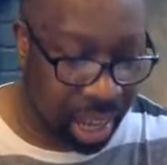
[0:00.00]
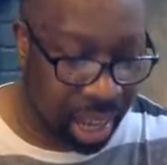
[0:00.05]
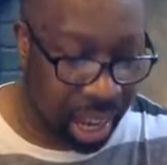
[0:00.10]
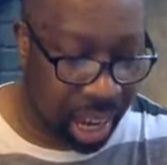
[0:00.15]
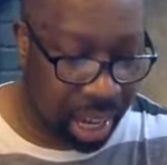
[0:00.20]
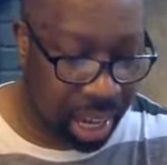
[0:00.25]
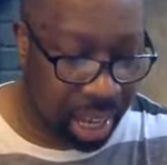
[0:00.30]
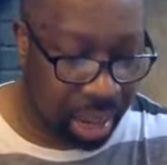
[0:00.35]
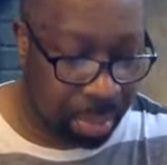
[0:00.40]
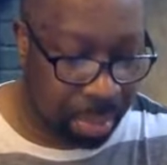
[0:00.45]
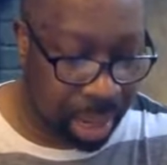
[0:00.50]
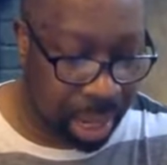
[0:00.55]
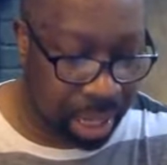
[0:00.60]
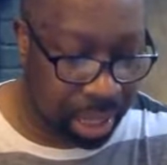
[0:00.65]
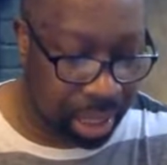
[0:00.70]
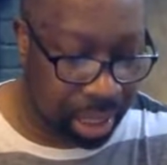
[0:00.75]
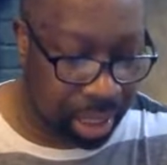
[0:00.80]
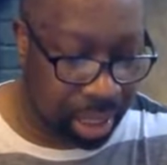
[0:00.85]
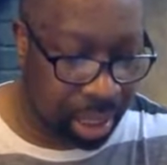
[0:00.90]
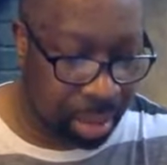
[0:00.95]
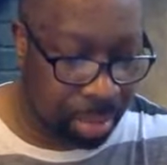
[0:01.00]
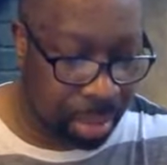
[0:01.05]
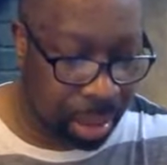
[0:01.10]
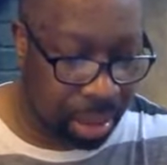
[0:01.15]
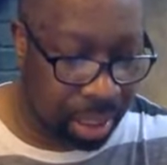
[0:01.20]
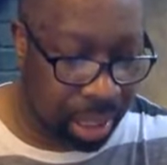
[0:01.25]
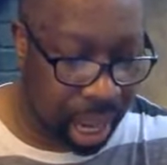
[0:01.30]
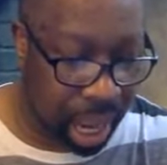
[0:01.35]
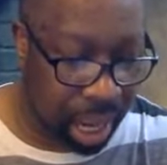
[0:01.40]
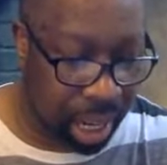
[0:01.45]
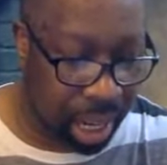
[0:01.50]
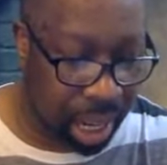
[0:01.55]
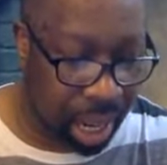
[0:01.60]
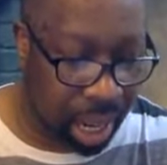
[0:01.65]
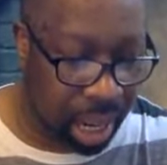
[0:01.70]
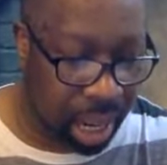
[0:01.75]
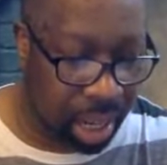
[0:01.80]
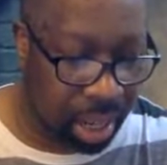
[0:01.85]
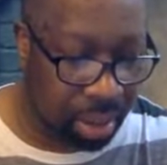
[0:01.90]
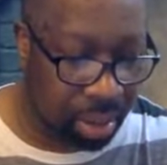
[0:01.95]
And he blessed the Most High
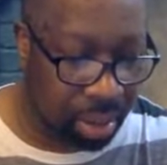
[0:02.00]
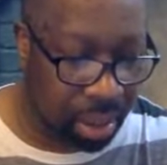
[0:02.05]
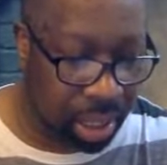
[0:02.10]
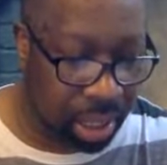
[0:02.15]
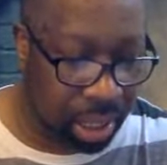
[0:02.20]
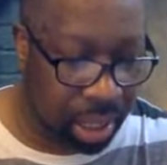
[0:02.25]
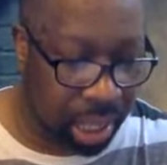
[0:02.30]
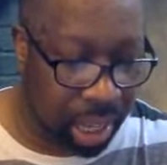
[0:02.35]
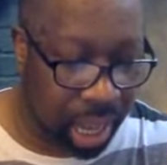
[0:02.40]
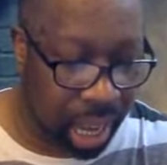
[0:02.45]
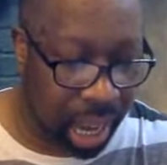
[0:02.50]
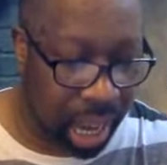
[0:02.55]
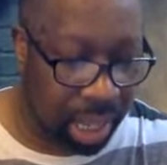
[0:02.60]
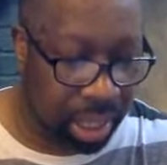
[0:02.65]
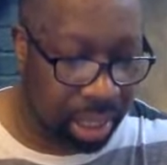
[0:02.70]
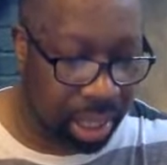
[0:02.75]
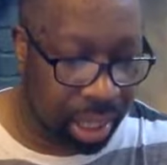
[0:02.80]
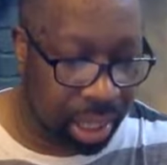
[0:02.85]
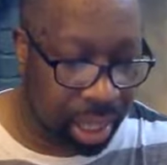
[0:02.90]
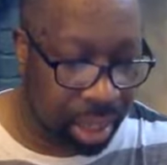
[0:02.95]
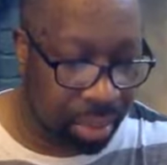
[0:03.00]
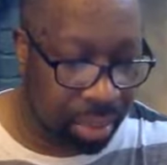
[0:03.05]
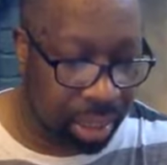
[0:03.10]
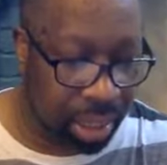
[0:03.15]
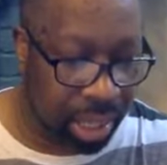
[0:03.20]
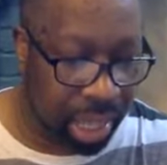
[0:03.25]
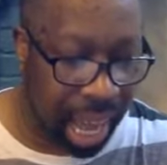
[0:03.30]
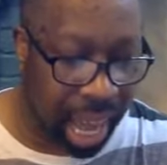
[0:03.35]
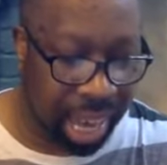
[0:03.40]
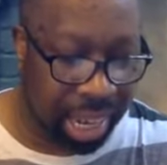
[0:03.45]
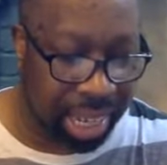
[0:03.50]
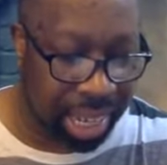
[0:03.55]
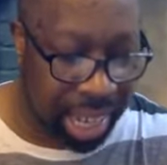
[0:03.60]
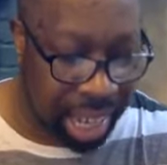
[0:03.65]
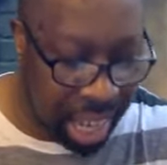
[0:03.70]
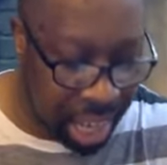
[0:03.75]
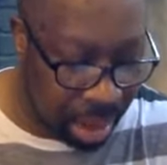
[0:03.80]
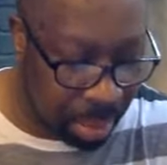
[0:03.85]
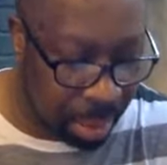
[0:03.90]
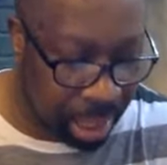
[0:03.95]
God, which had delivered thine
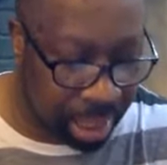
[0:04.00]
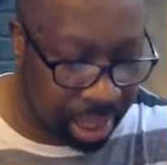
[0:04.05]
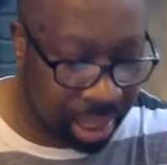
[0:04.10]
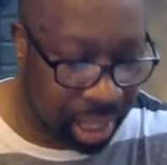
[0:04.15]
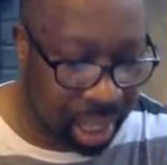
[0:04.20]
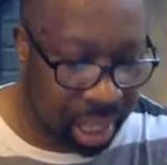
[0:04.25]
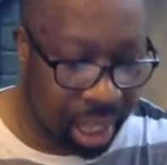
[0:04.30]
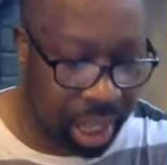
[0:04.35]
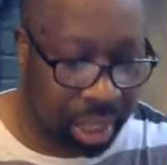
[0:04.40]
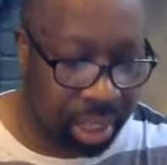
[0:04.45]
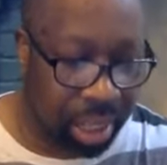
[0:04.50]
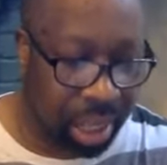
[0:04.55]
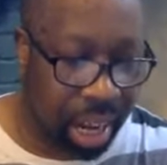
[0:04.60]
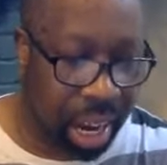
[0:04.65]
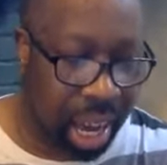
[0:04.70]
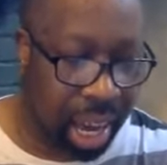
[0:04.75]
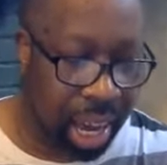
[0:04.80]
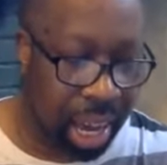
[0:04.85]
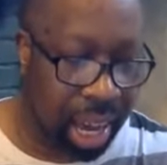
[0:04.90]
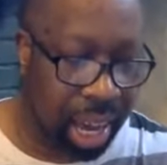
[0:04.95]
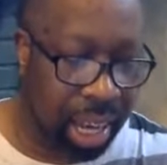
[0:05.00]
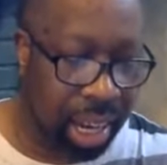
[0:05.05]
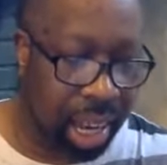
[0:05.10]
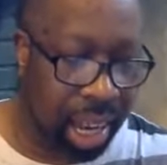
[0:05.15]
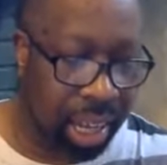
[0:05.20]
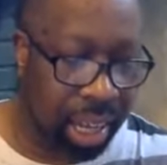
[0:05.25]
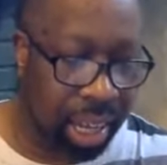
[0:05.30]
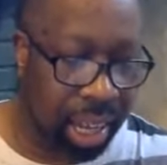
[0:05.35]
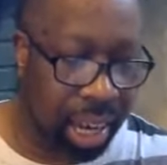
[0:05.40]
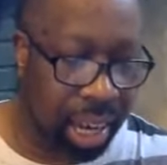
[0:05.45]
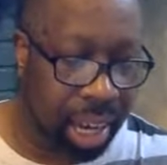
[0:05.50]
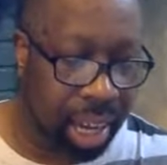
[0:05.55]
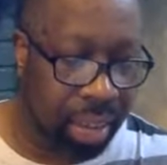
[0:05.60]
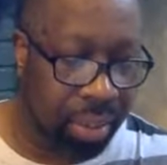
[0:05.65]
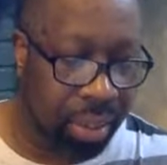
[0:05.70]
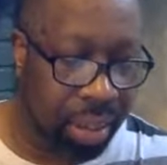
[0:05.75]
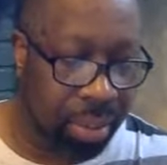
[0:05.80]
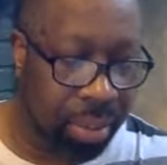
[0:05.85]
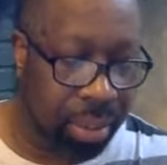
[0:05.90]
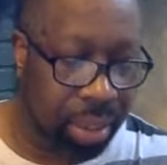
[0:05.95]
enemies into thy hand and gave
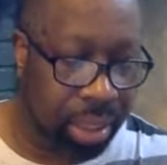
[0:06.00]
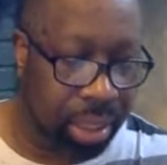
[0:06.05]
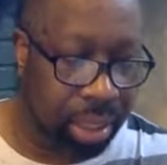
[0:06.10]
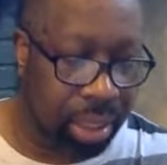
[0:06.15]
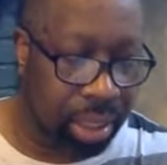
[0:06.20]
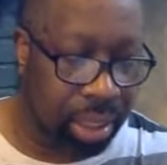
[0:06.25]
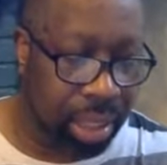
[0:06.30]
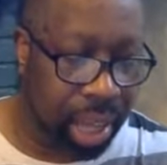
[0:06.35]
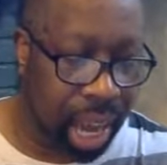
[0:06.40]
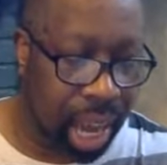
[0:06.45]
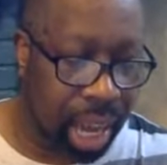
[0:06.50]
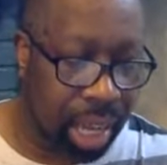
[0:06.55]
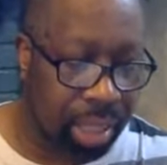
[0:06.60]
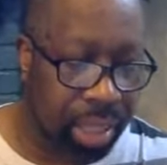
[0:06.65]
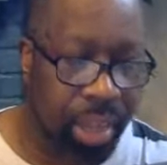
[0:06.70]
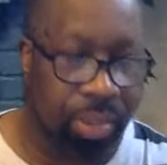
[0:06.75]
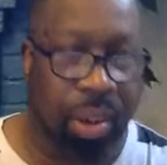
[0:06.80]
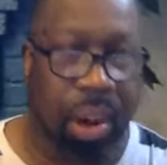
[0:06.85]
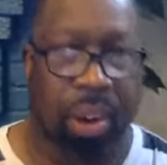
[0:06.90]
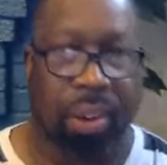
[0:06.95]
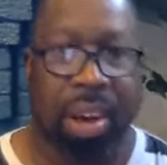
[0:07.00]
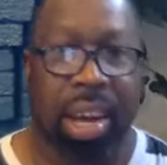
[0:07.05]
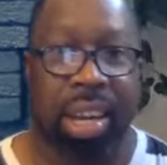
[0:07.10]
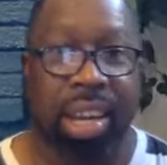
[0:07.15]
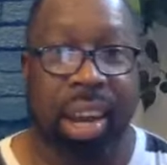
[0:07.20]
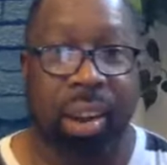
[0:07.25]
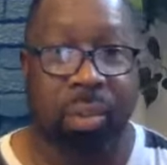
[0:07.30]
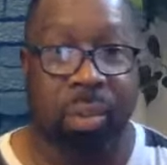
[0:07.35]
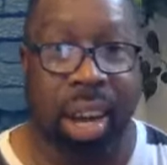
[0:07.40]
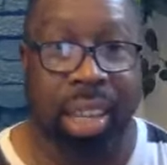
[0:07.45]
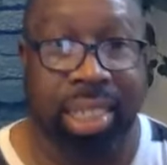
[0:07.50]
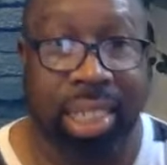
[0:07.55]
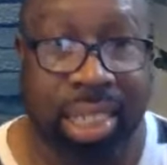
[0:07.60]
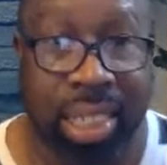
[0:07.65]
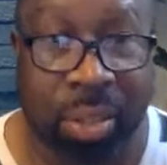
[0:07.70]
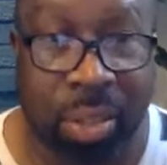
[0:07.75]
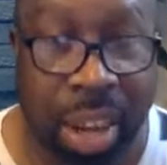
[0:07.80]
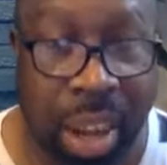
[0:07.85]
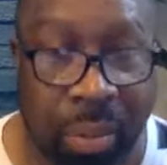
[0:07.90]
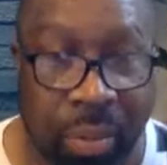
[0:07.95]
him tithes of all. Now, watch this. I
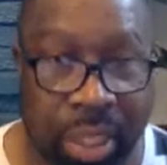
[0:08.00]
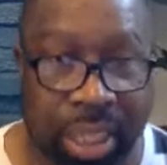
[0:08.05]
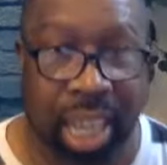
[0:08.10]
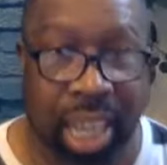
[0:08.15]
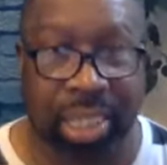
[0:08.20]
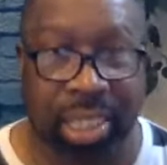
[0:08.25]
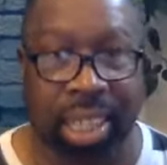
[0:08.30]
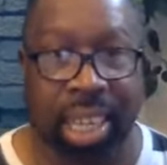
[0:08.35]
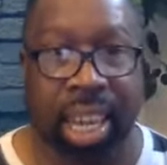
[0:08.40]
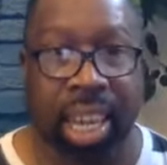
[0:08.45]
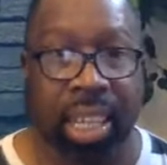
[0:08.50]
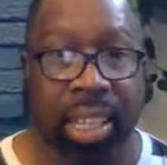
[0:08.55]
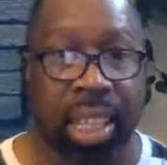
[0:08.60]
want to emphasize that.